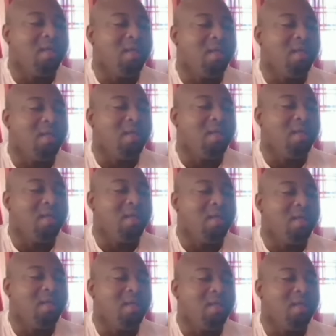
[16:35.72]

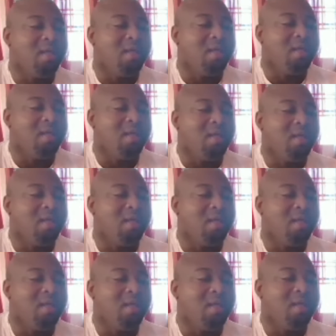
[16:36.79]

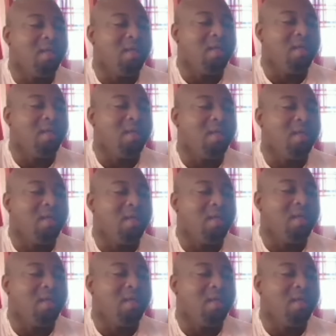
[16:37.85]
This person isn't speaking.